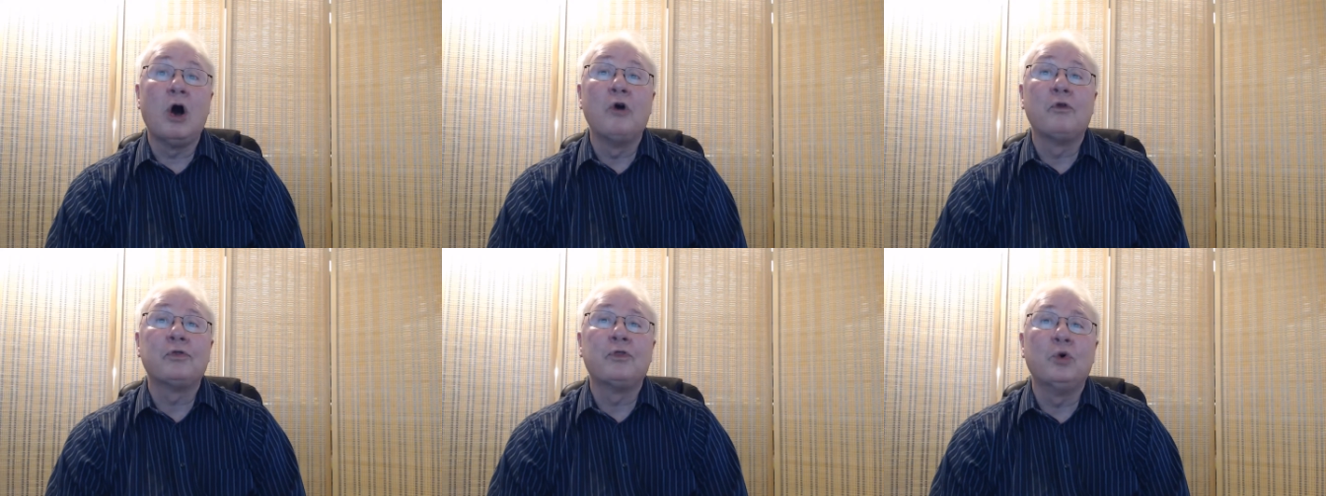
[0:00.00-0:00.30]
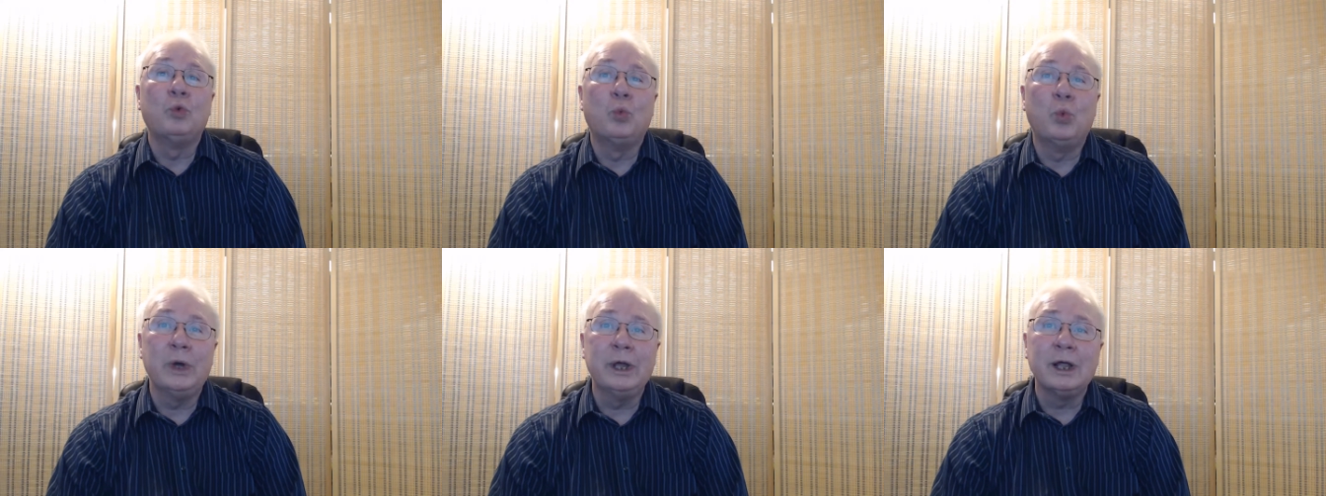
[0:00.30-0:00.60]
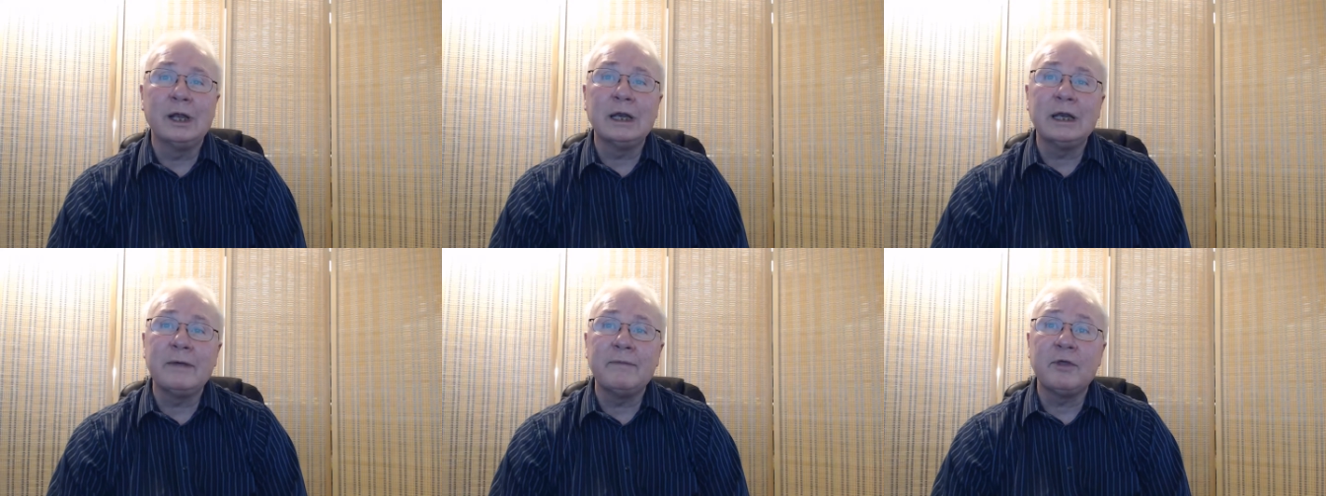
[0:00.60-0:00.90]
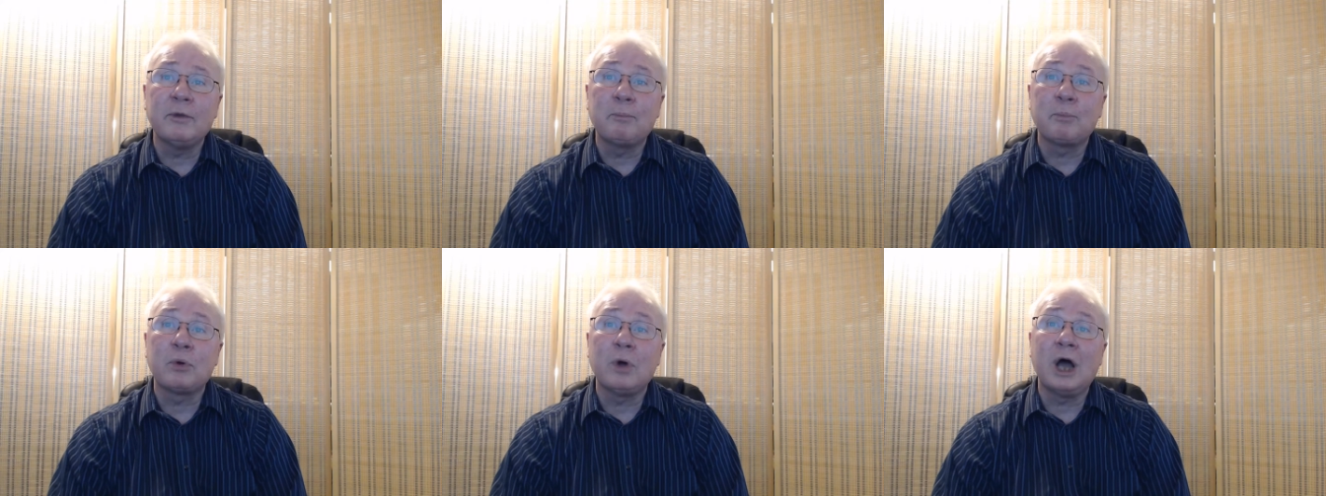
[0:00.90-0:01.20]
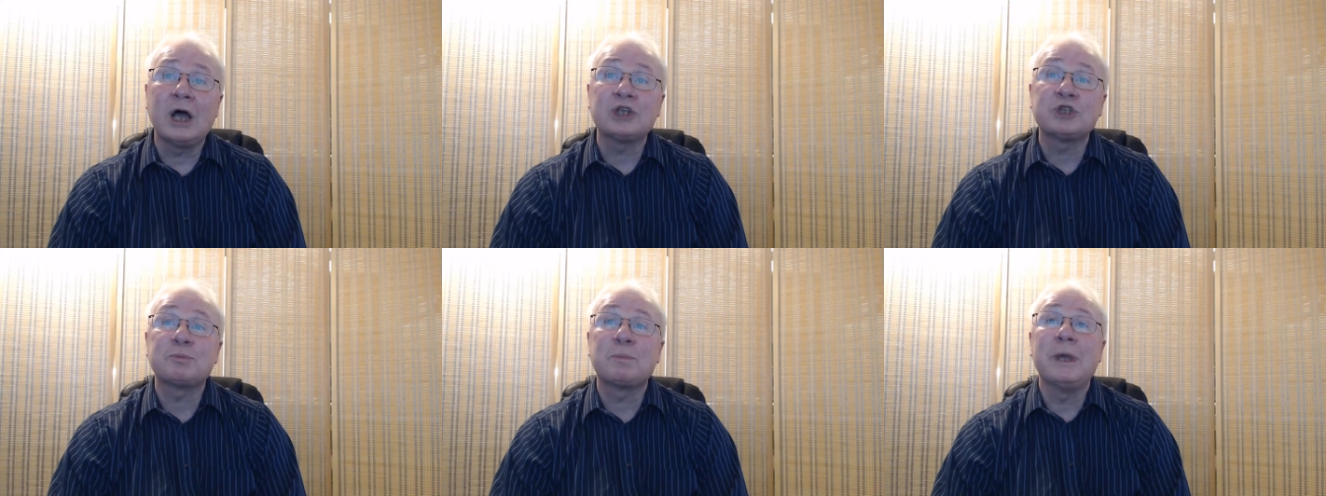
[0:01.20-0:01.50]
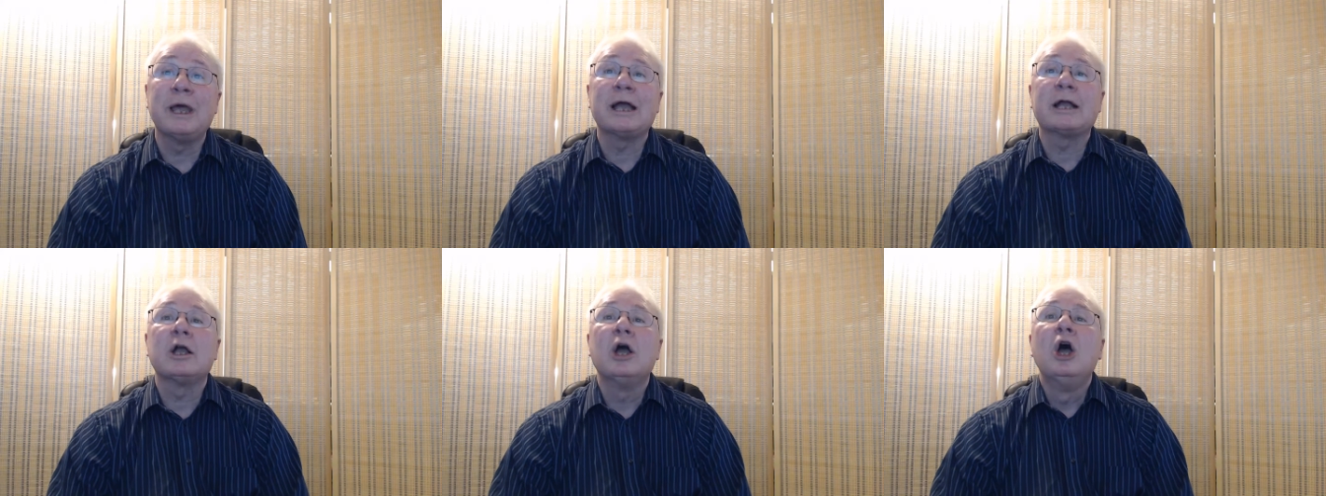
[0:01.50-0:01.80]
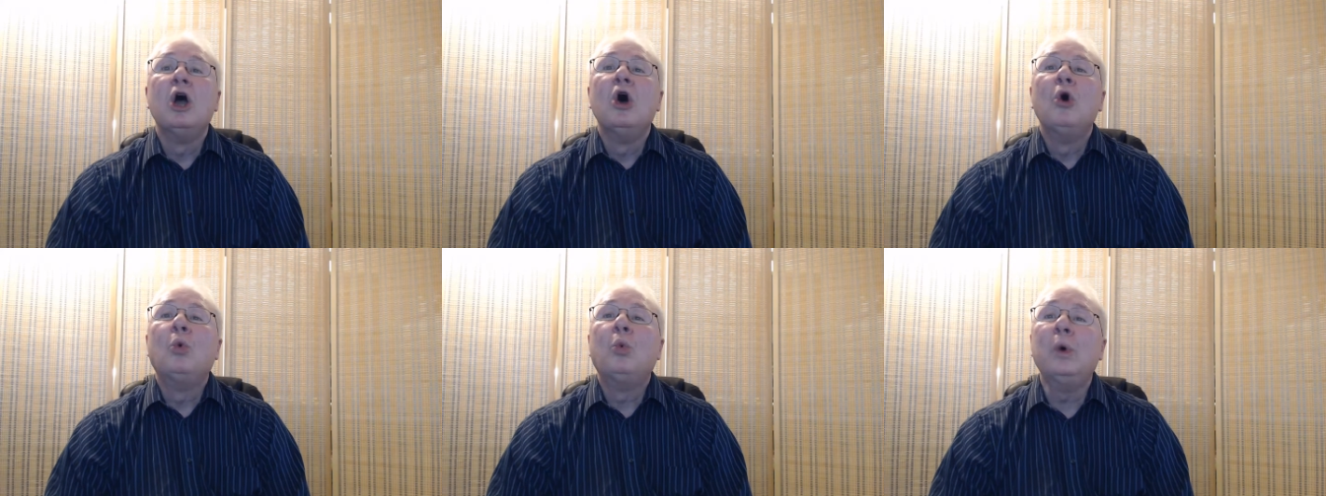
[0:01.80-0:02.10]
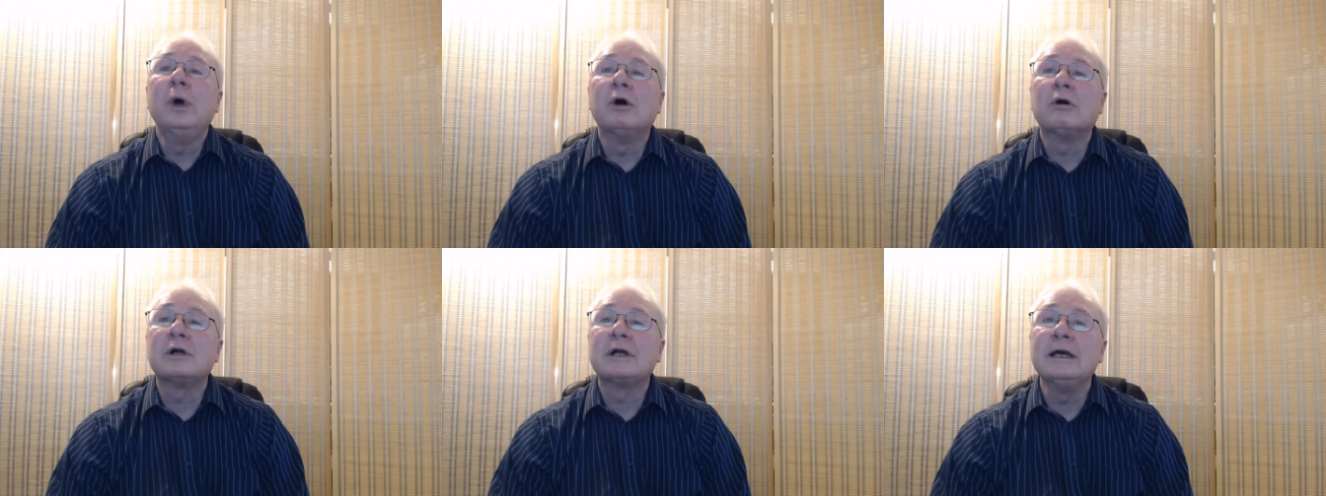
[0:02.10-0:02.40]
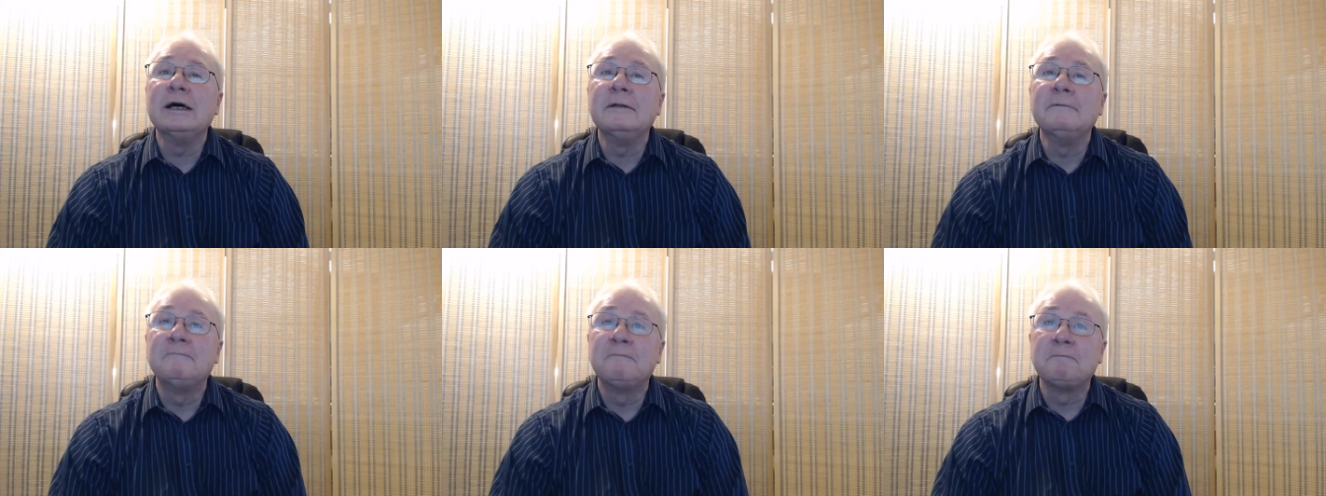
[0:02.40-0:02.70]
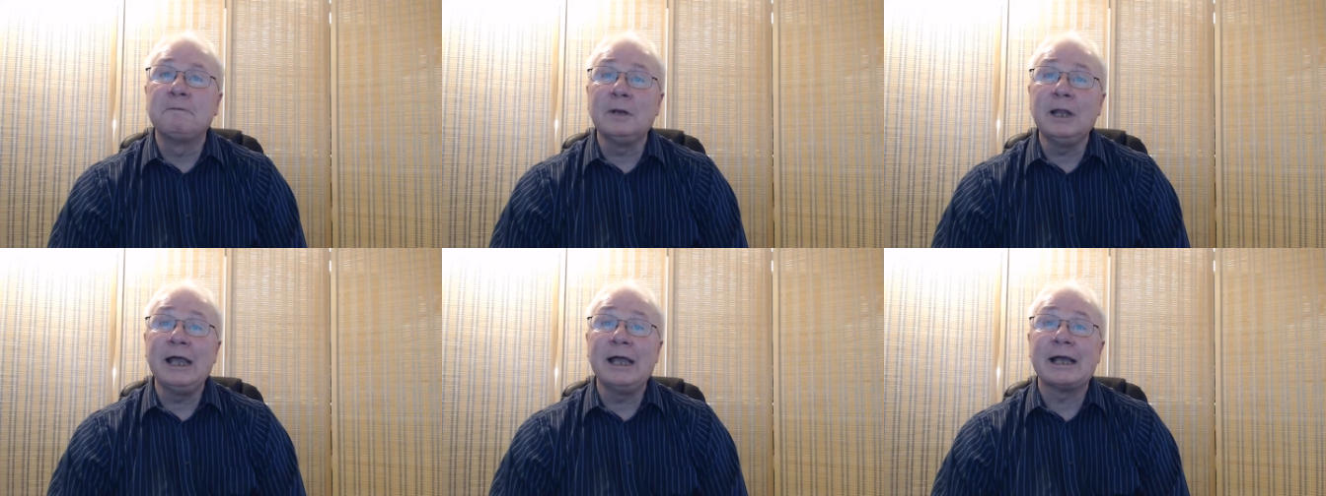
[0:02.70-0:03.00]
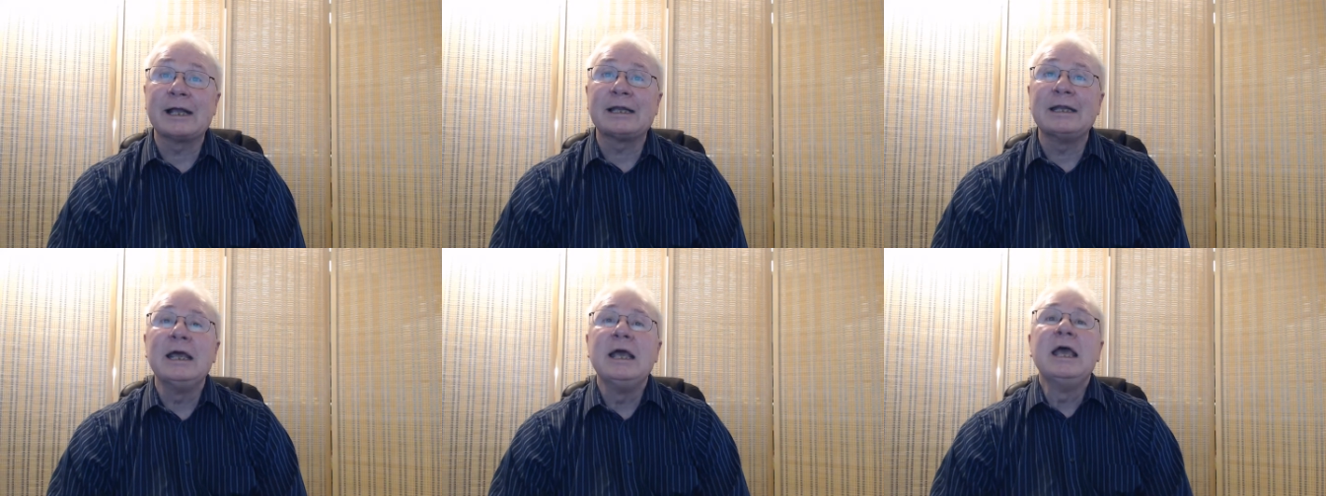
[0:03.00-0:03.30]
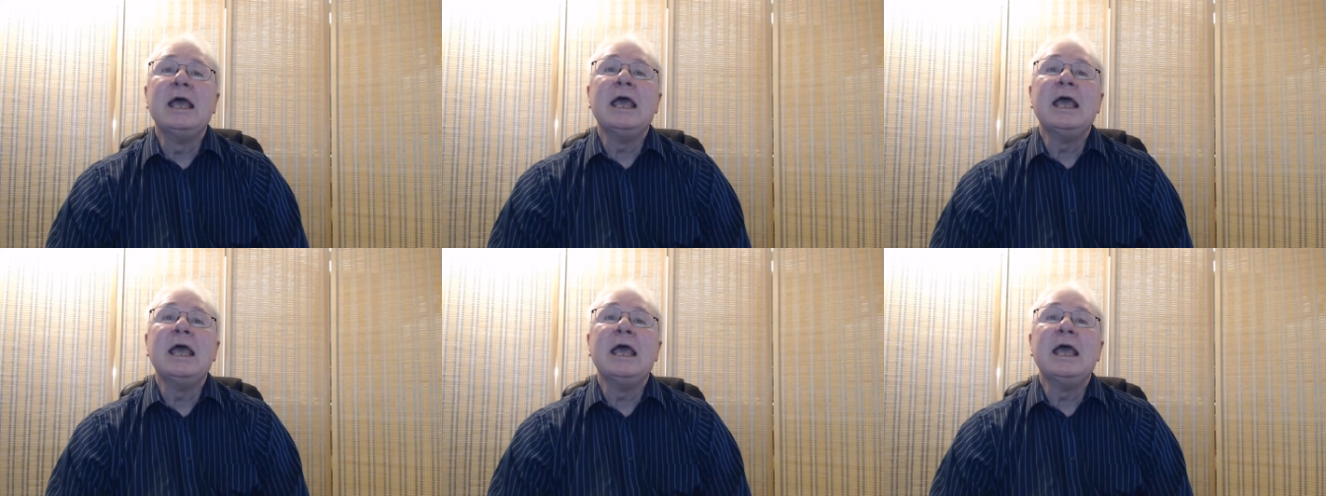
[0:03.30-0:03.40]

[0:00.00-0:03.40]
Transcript: on the will of the prospect will conflict